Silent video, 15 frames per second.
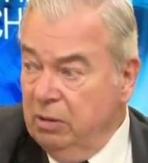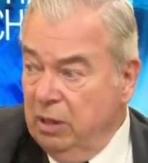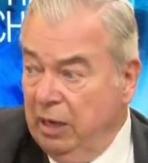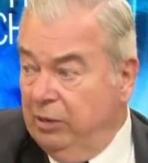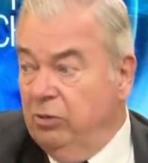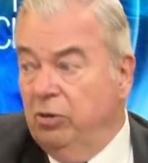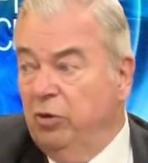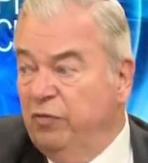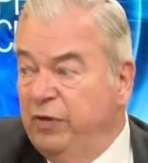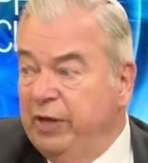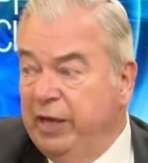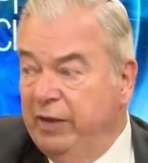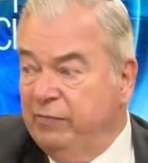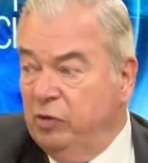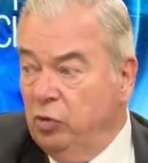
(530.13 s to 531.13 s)
I don't know if he
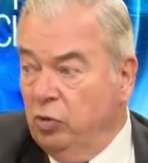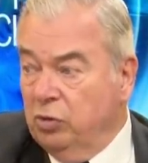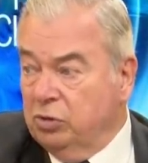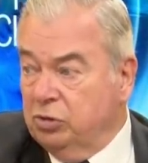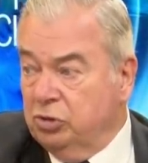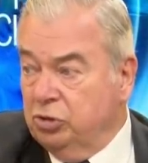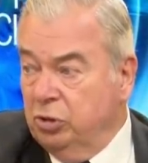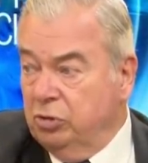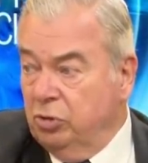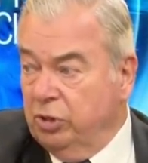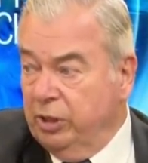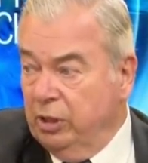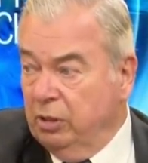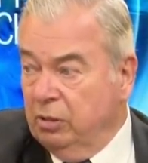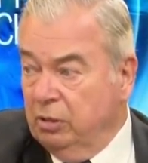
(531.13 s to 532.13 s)
gave the orders to, to
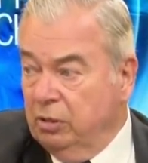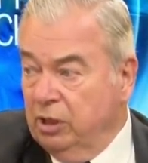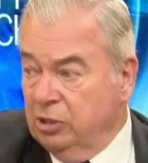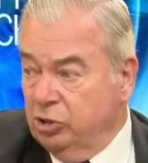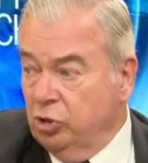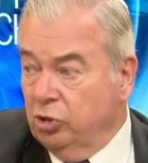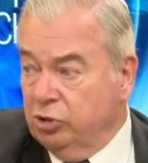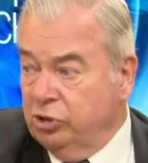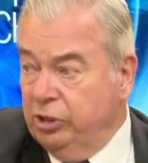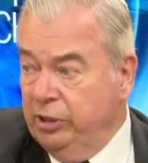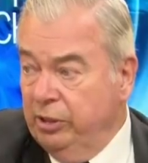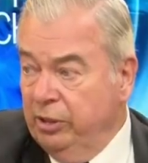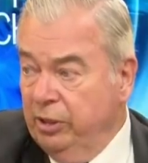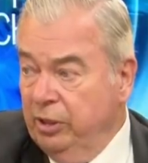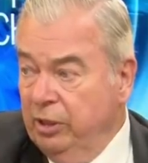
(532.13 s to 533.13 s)
kill Khashoggi,